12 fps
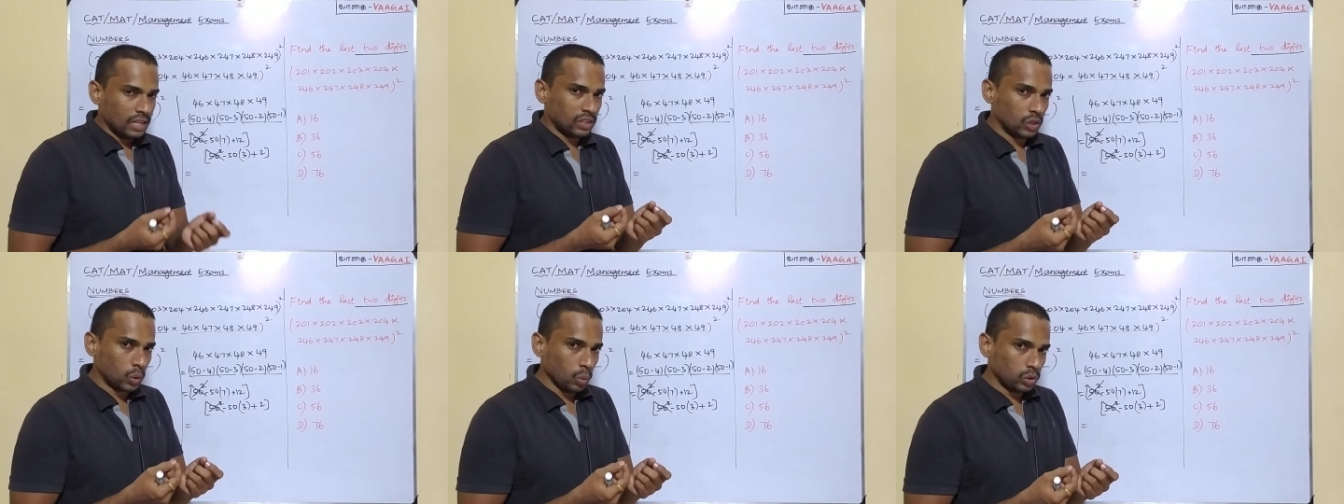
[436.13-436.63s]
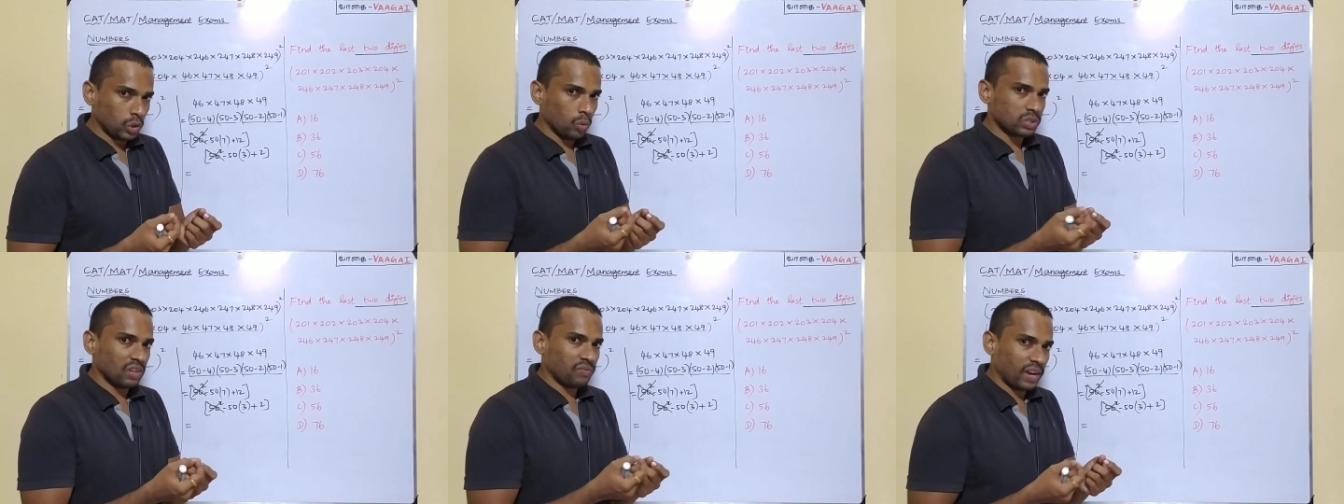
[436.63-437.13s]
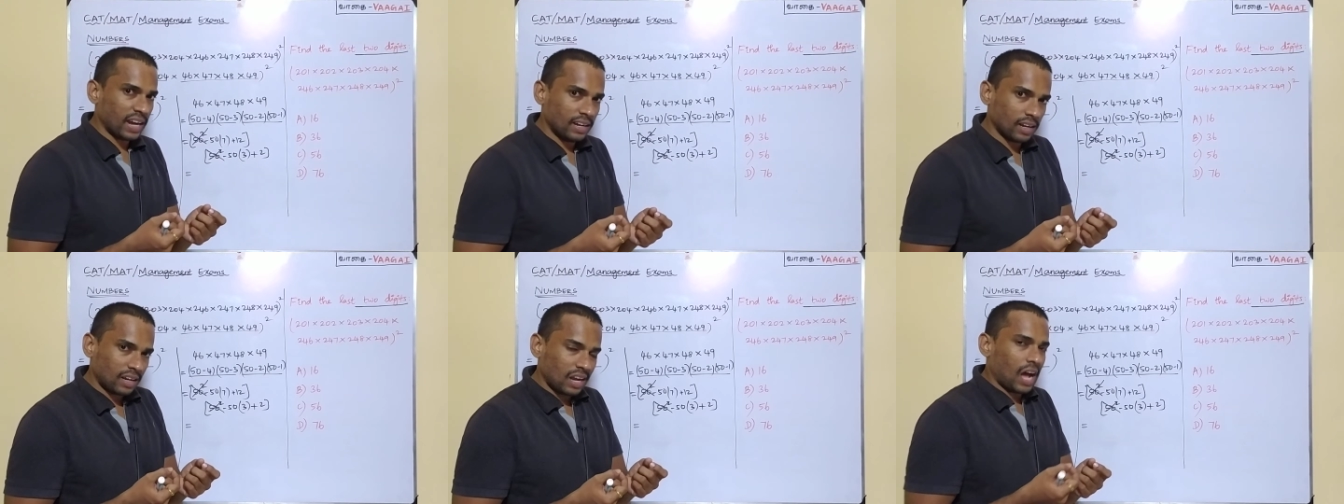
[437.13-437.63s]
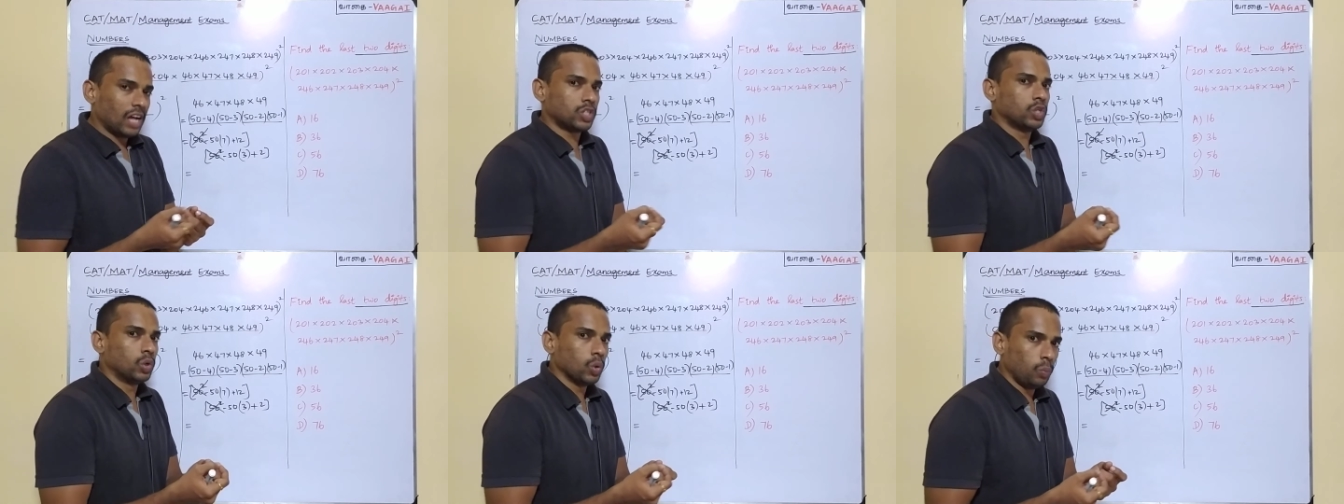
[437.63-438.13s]
The 2500,
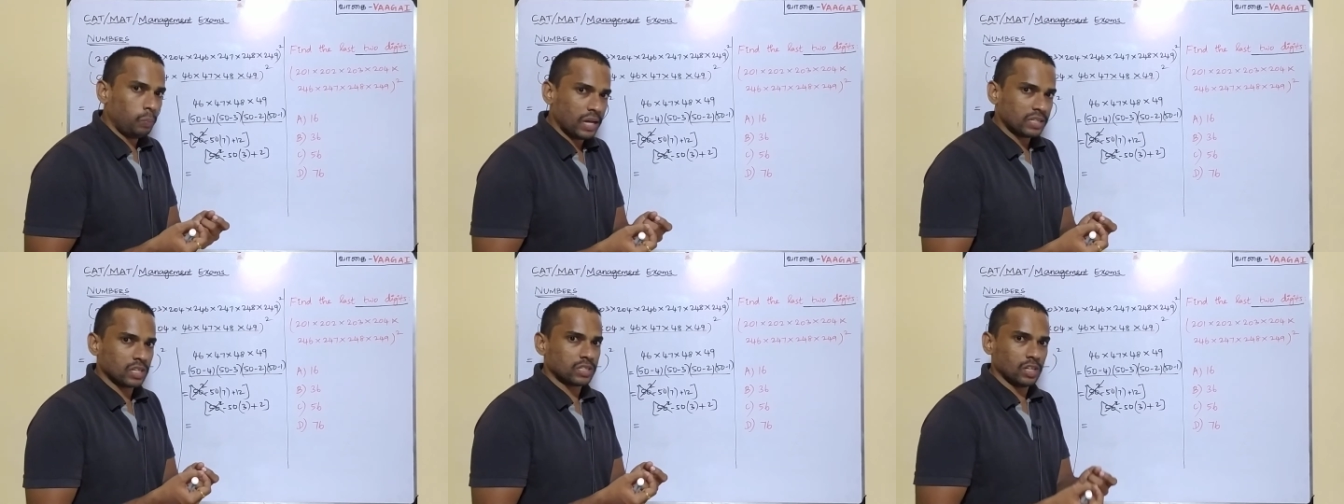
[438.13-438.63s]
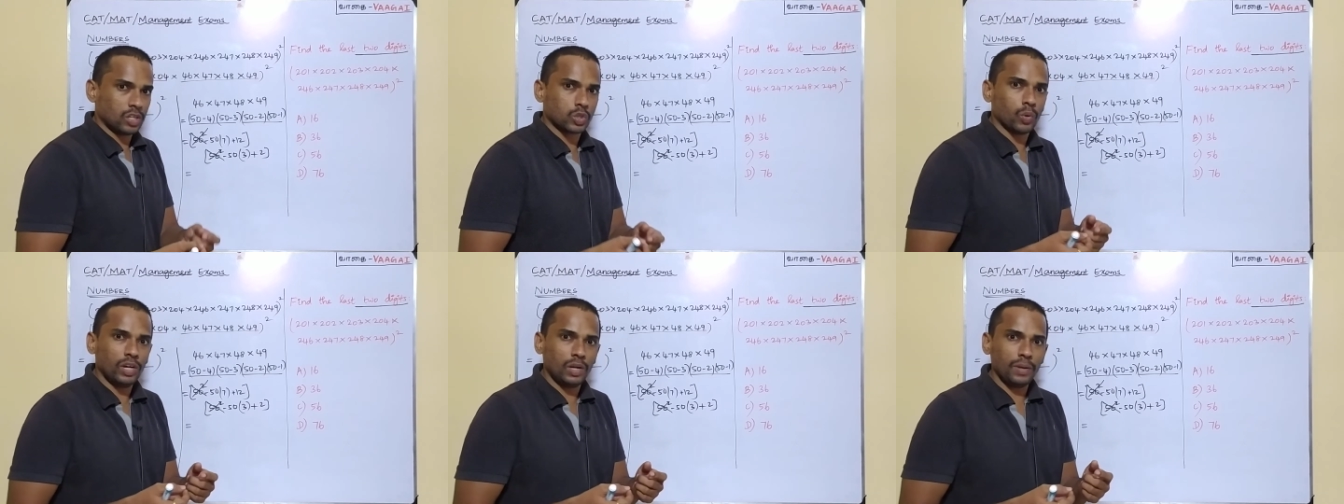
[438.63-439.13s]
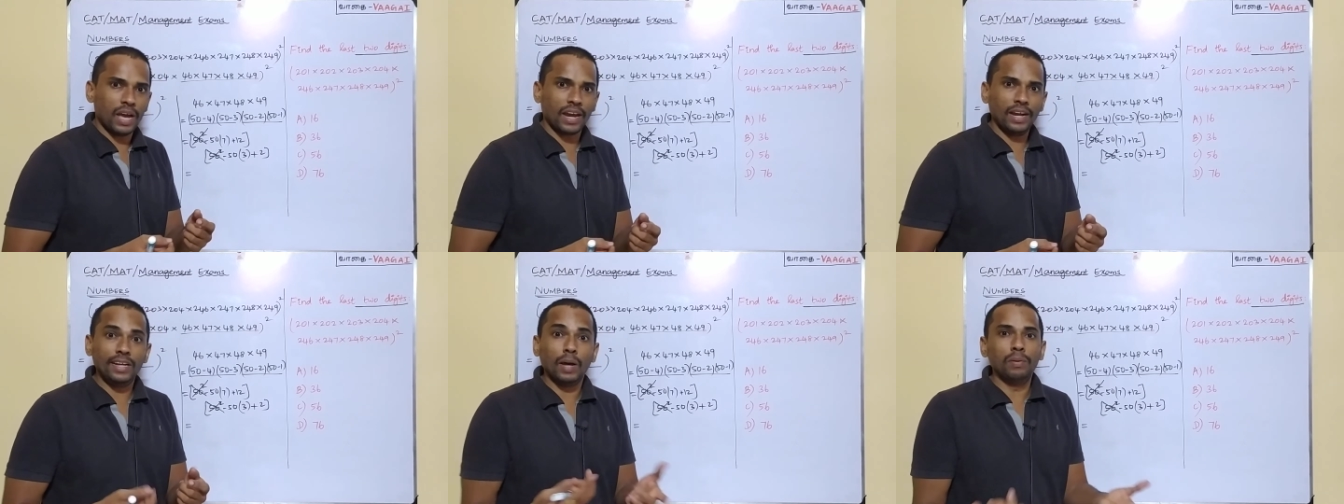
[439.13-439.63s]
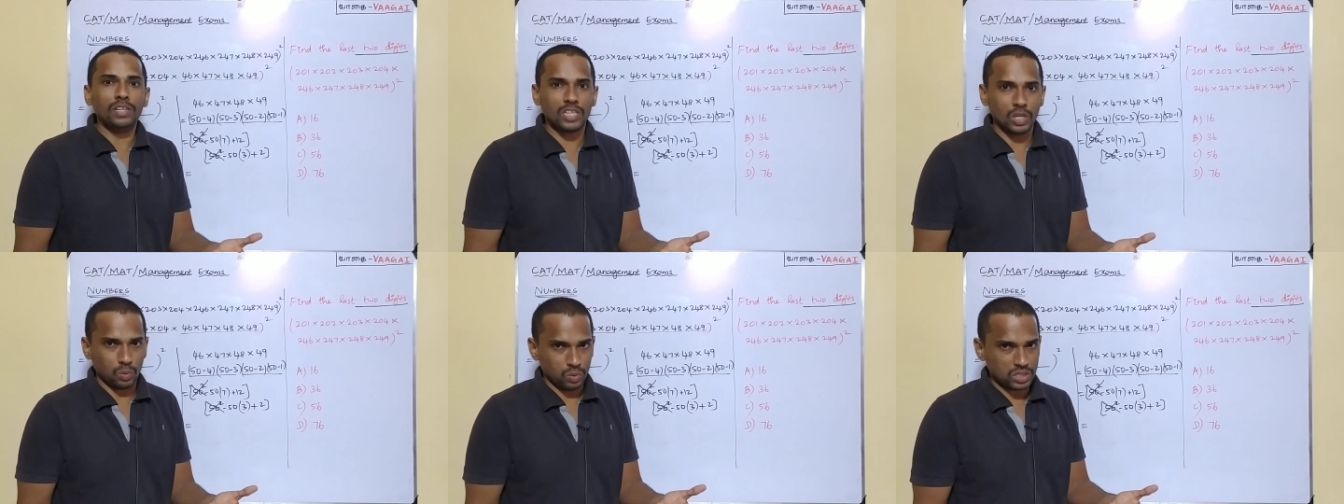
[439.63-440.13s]
last two places, it is going to be again double
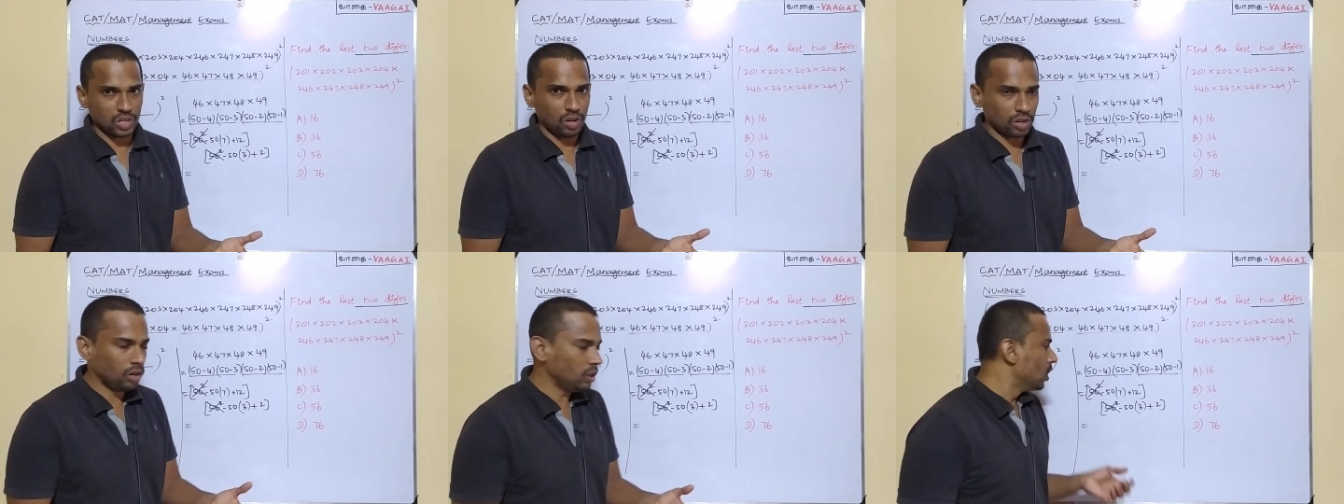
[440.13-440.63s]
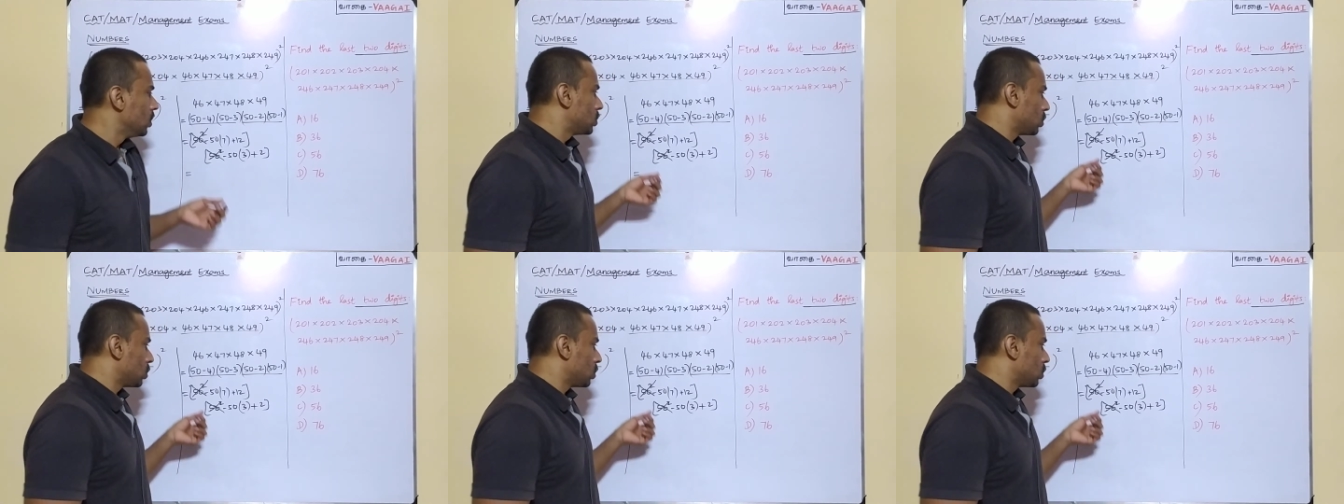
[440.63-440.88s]
zero, is it or not?